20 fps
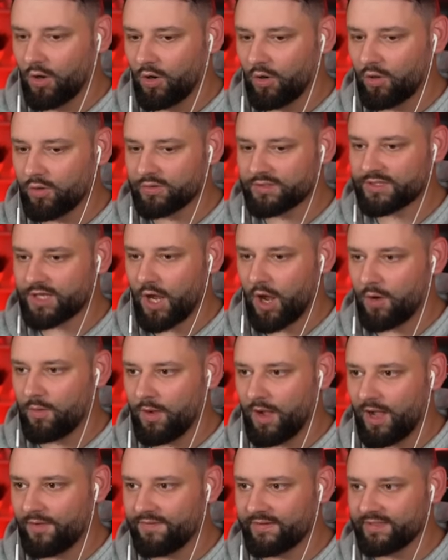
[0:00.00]

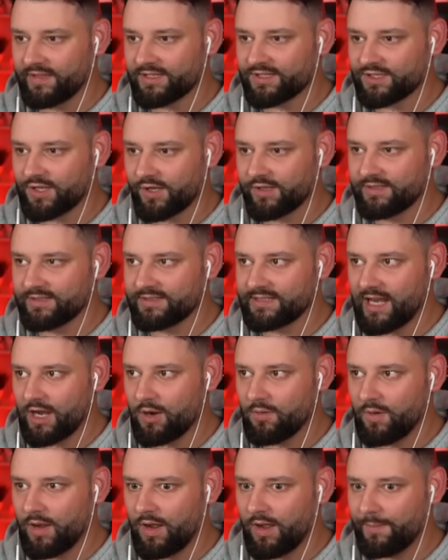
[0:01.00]
Also, I think the sun's
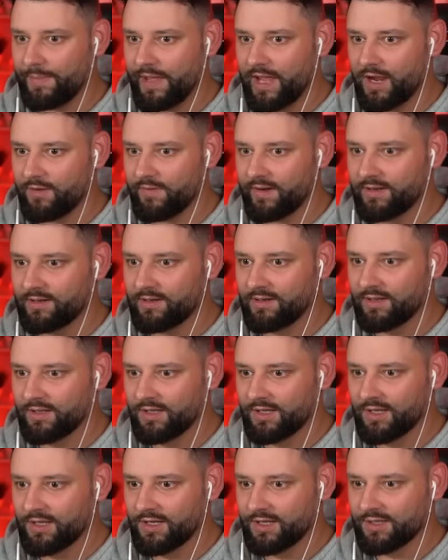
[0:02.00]
now appearing.
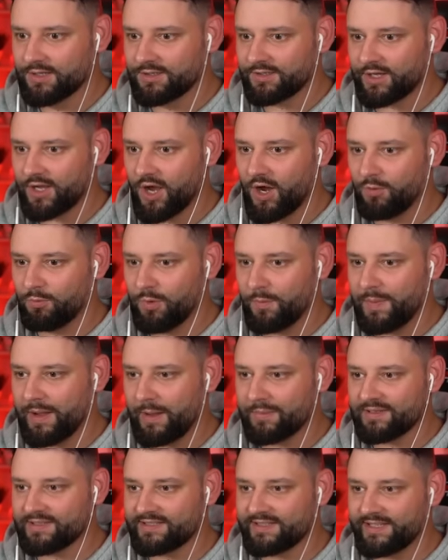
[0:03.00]
So we'll be
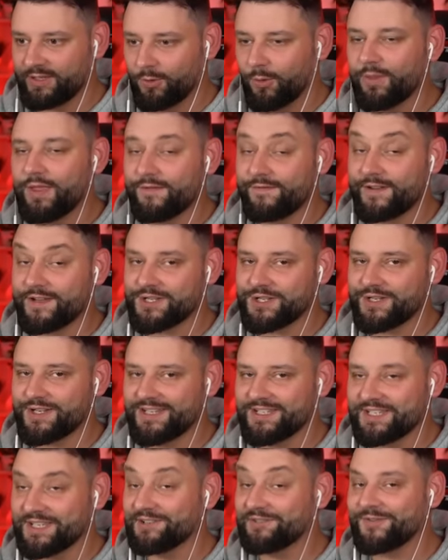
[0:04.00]
able to see all the
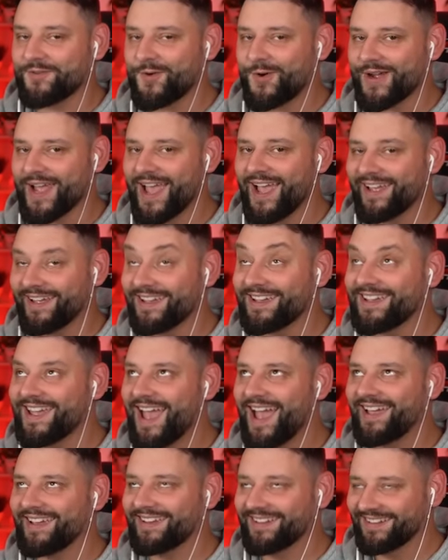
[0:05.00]
fishies in 4K.
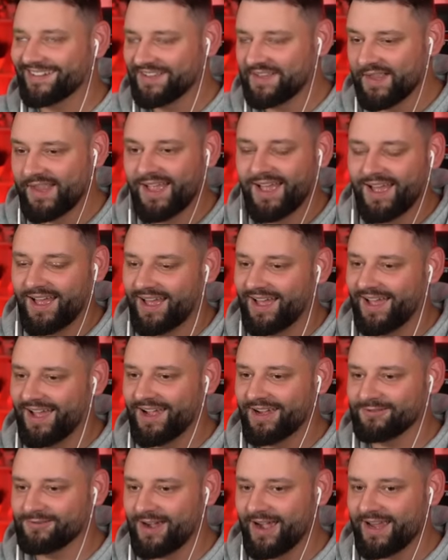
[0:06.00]
Yay.
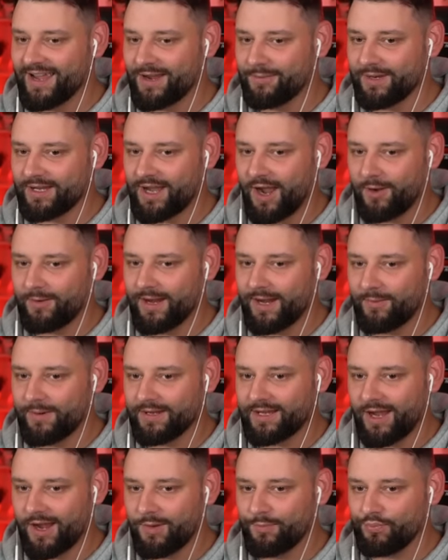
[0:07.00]
Uh, right, here we go, here
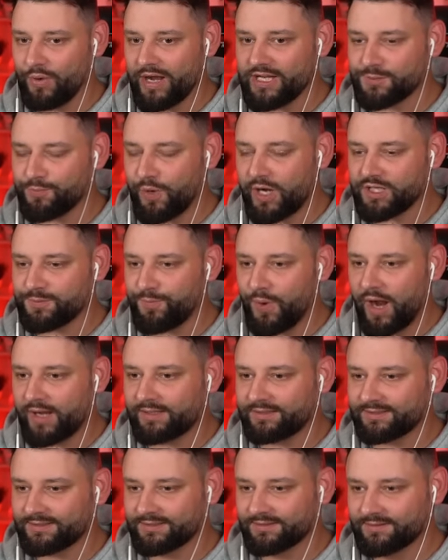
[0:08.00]
we go. Brace, brace,
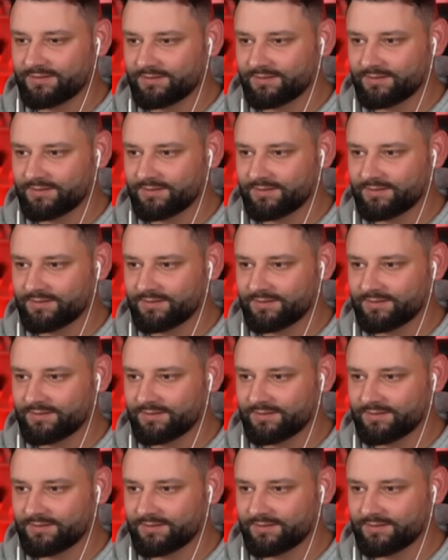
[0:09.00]
brace.